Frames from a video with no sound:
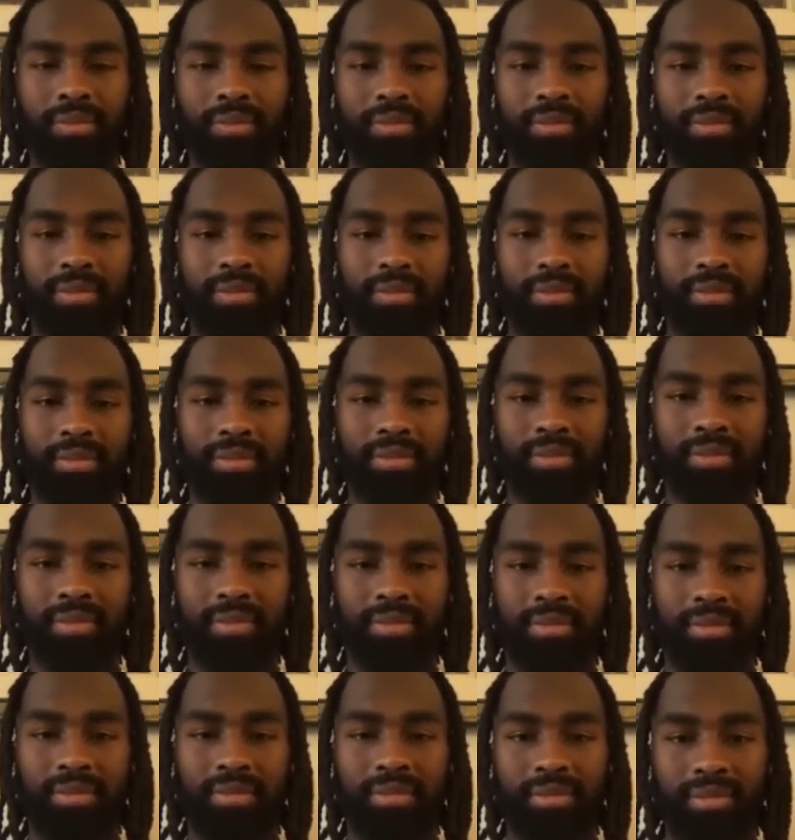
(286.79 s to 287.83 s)

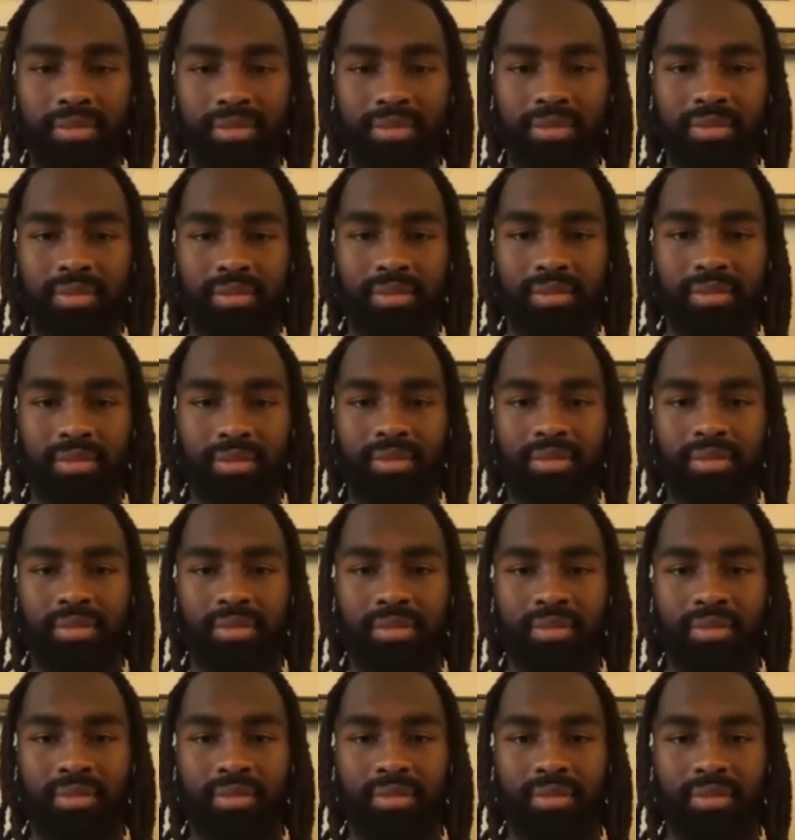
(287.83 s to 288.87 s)

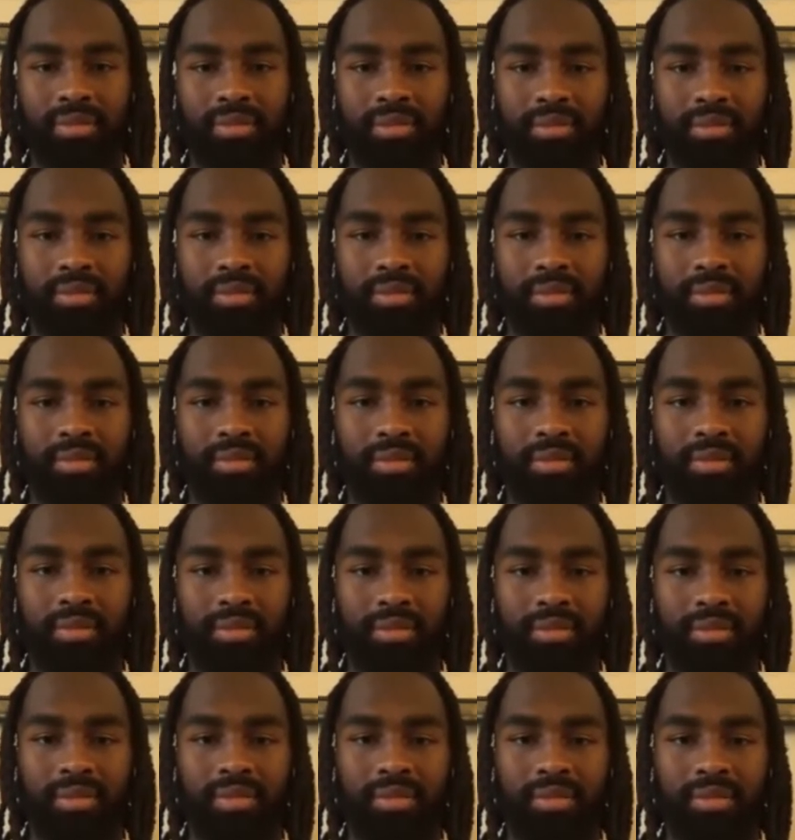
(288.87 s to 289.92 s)

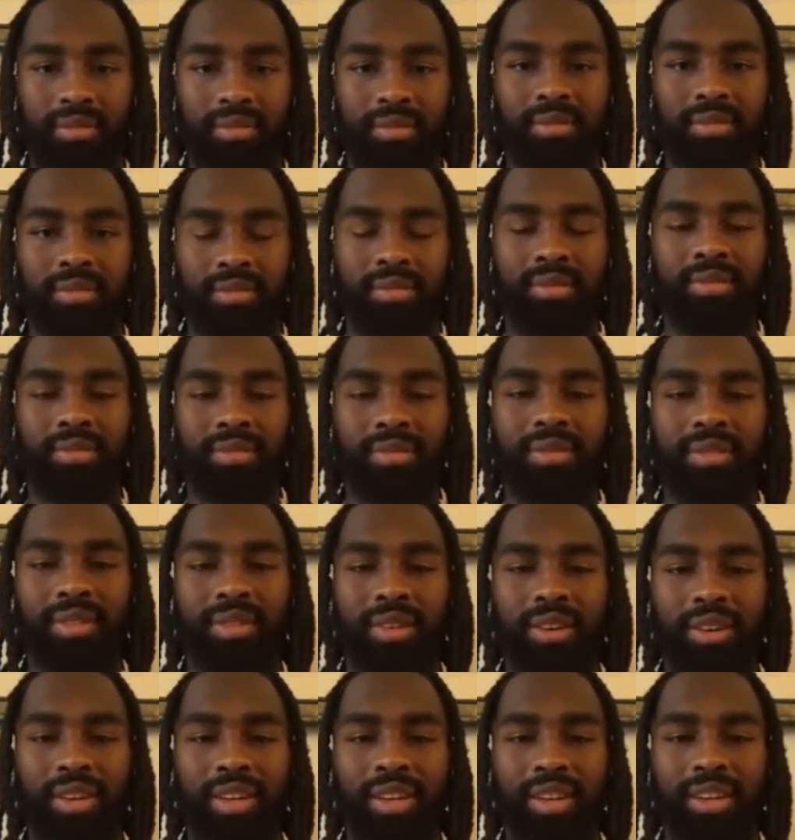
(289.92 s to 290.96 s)

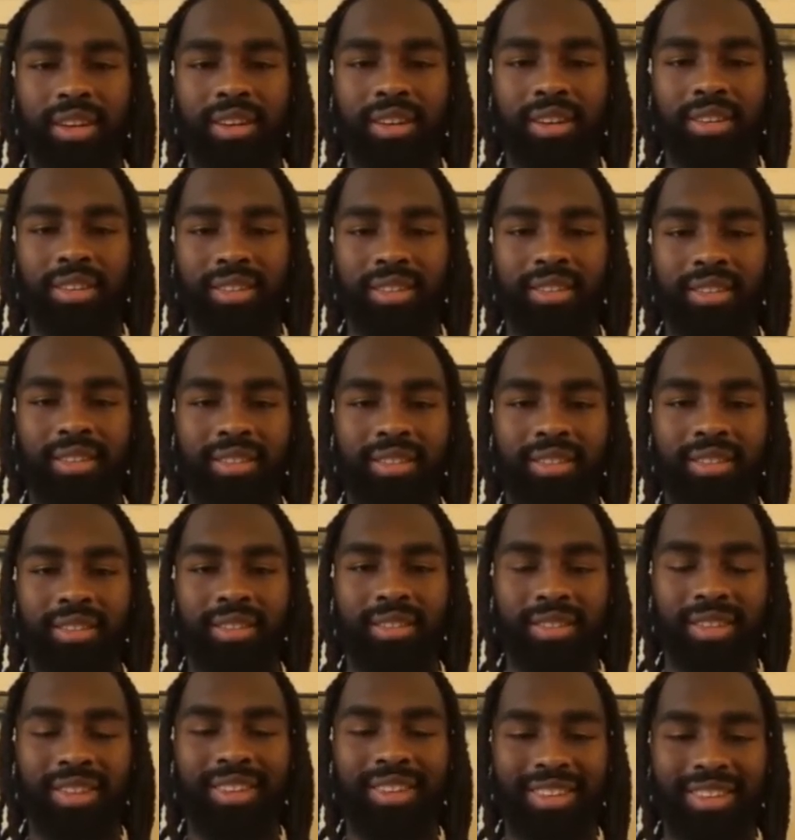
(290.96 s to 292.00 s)

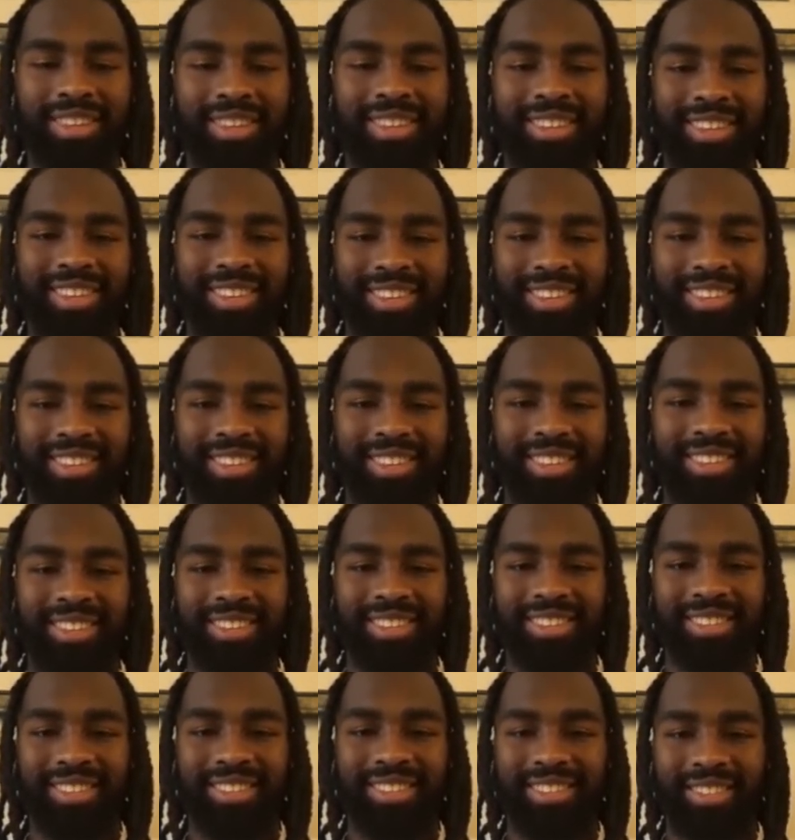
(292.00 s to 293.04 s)

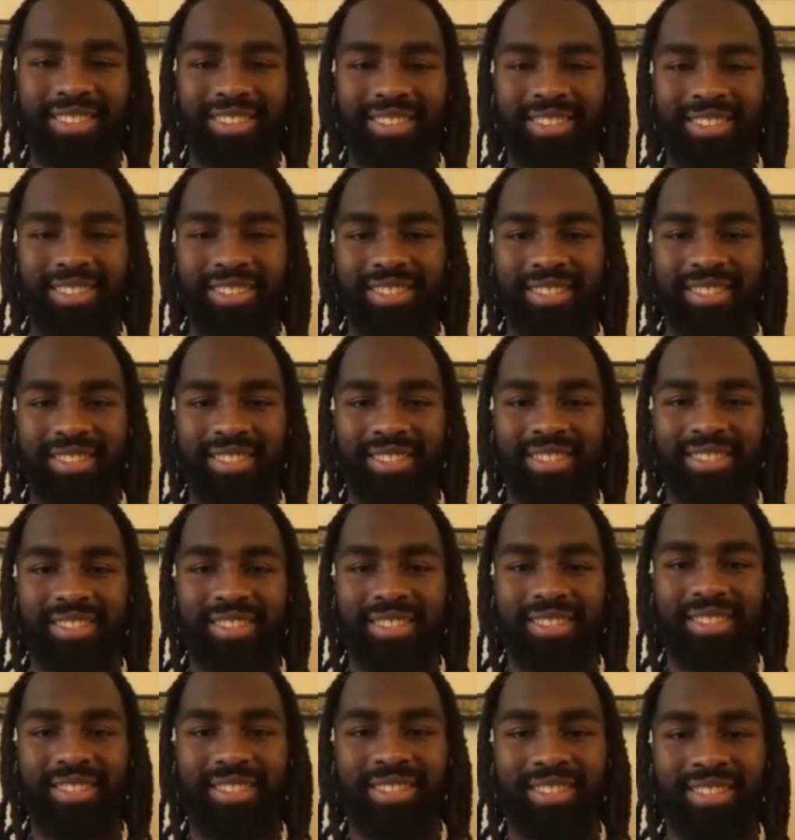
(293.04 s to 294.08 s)

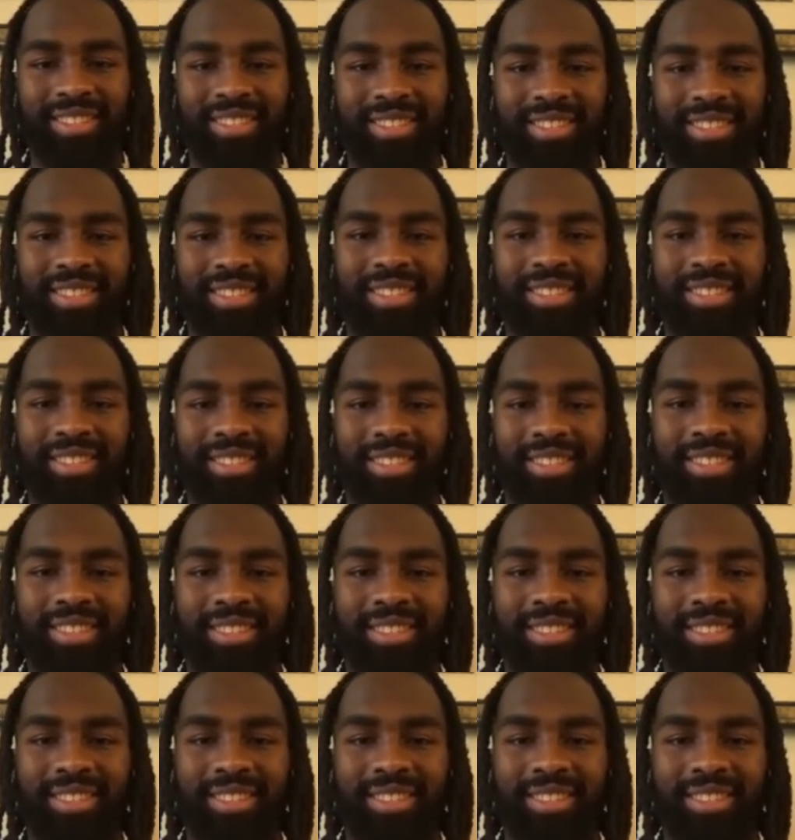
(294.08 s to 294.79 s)
This person isn't speaking.